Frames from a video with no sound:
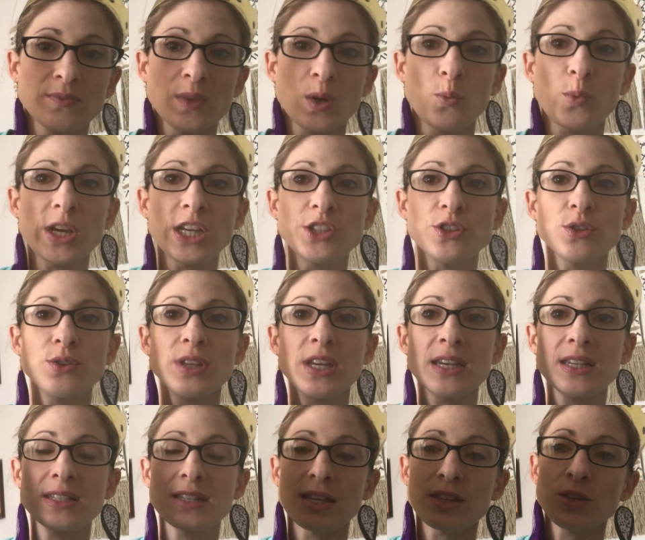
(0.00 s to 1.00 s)
We do
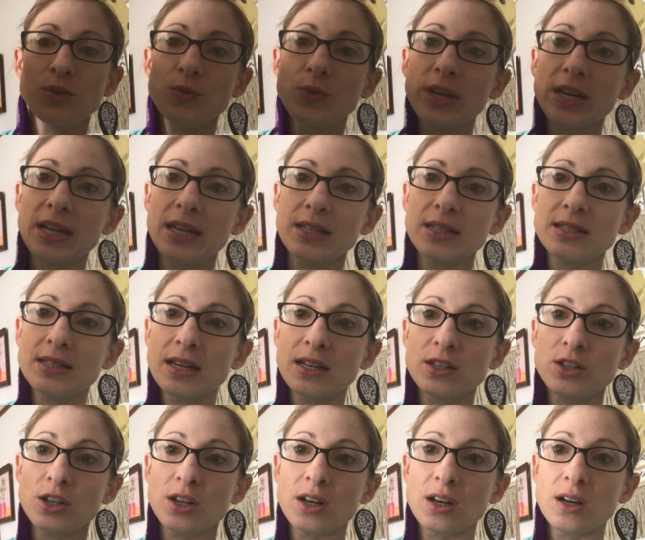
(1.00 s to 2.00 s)
this at the Reading
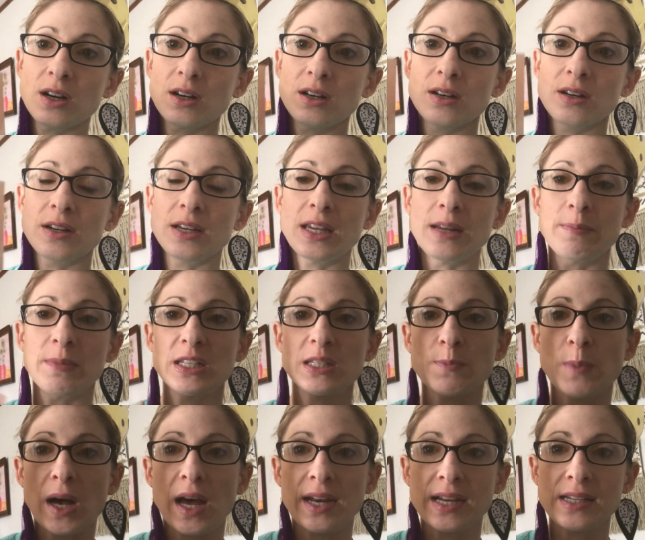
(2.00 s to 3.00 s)
Center at Miss
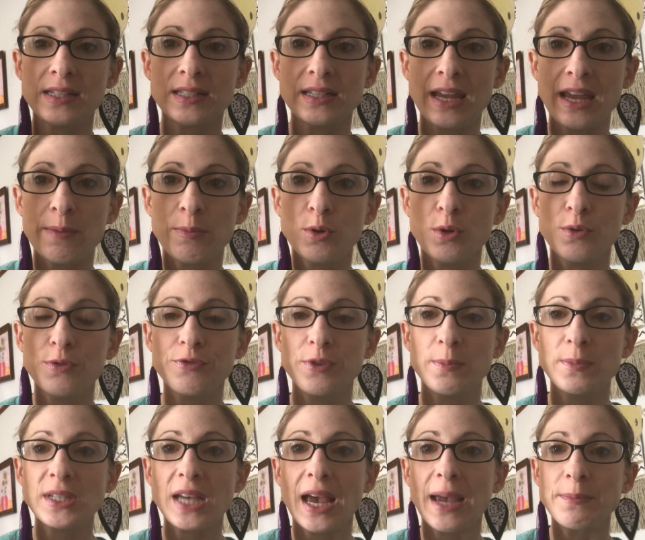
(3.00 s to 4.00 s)
Bonney's table
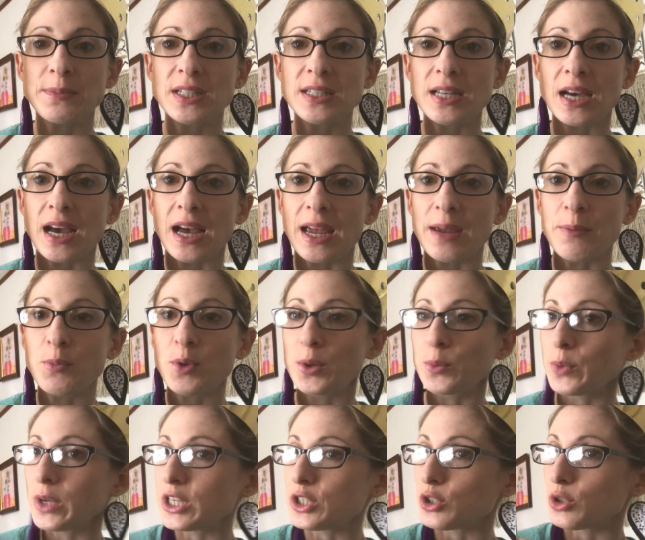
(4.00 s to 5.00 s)
from time to time when
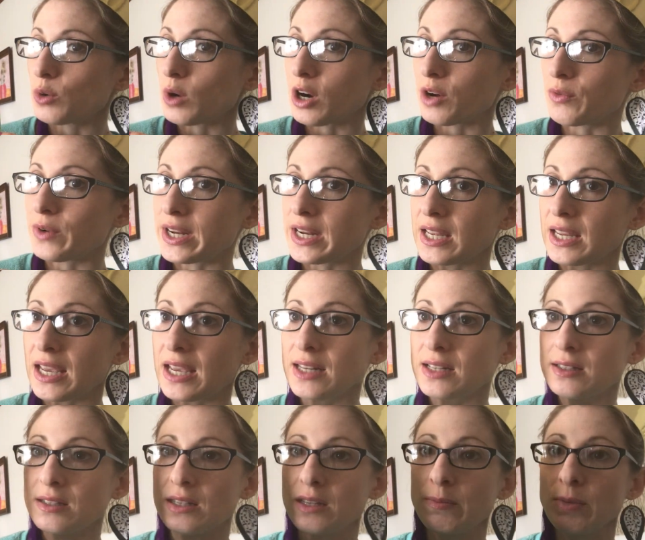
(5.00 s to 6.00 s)
we do our Reading A to
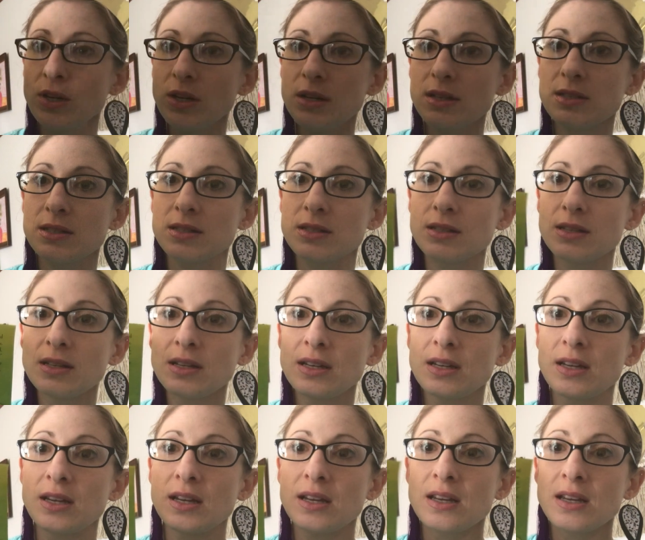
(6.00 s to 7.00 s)
Z books.
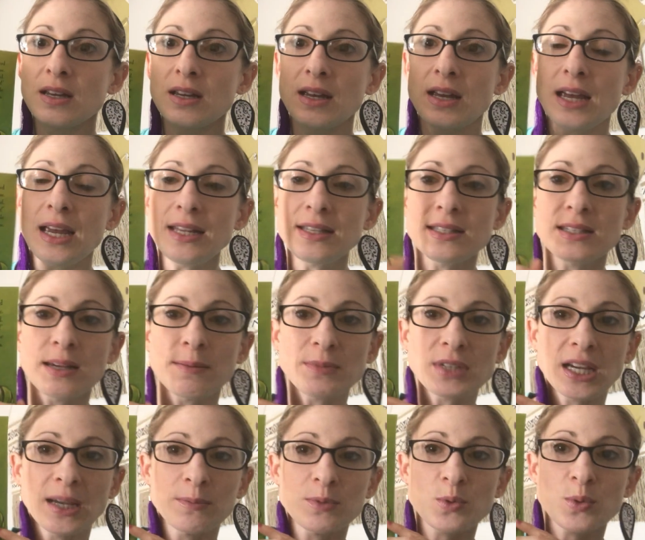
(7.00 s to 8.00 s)
And
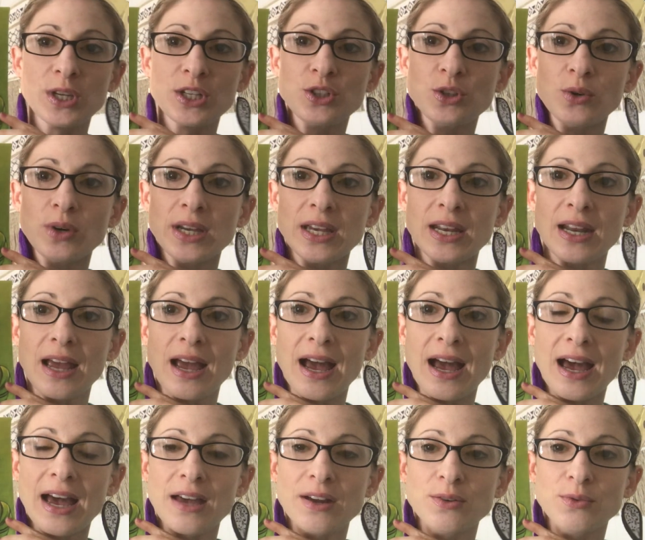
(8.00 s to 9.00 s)
sometimes we do it
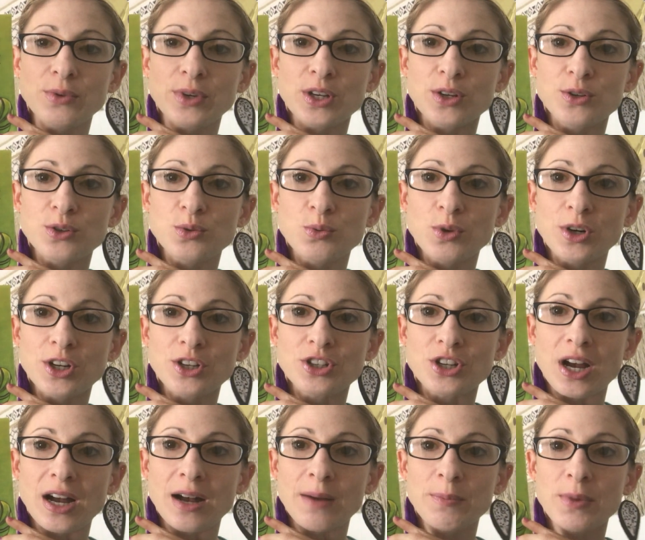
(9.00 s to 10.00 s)
at Reader's
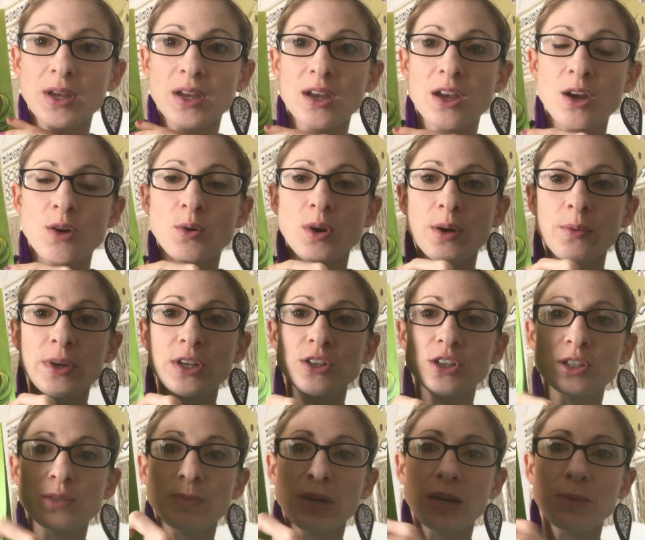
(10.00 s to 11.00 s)
Workshop, where we
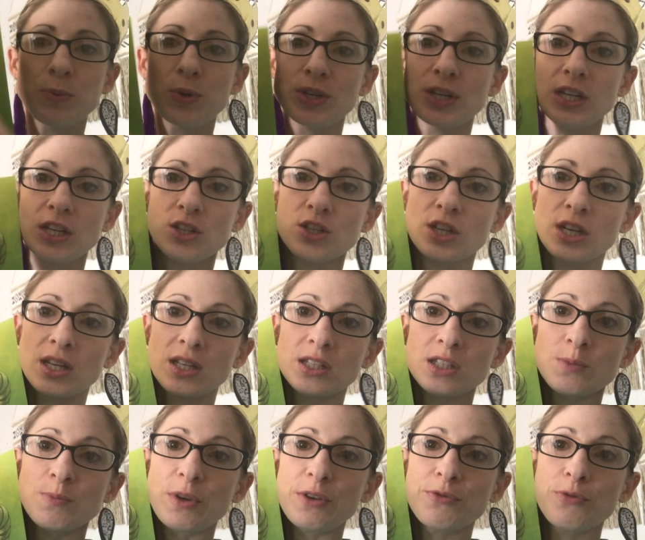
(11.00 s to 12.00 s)
just make
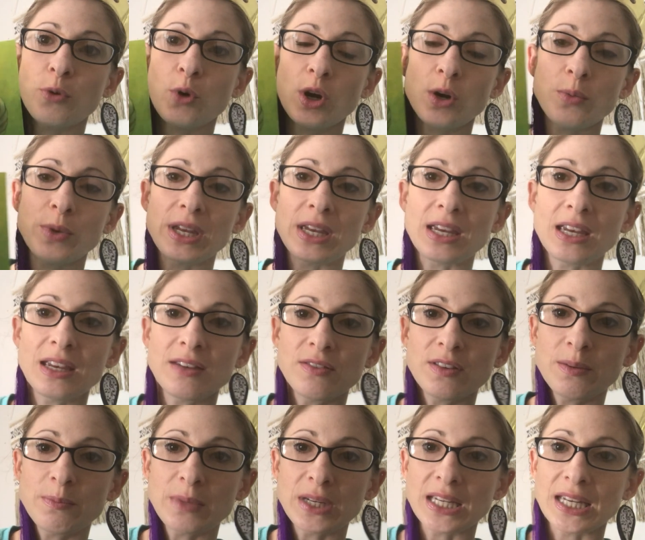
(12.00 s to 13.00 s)
predictions before we
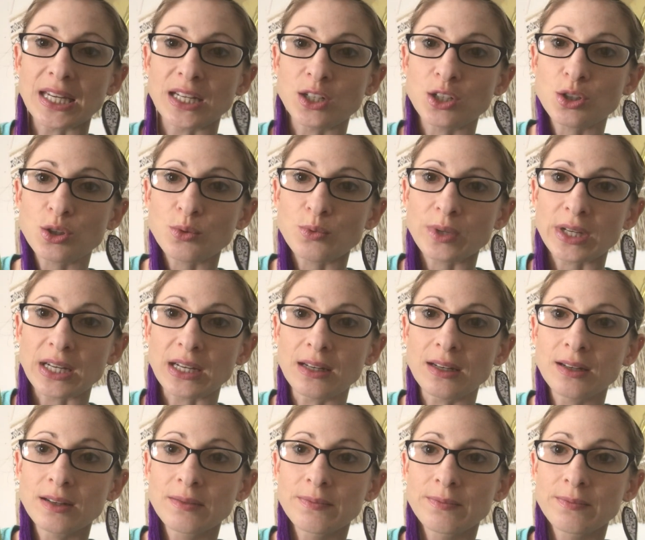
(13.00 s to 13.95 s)
even begin to read.